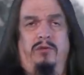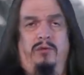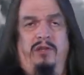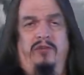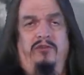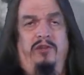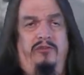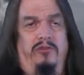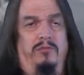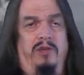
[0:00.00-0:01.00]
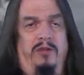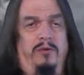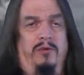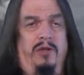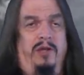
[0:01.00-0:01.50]
own erroneously assumed
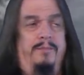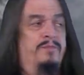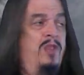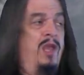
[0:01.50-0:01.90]
authority.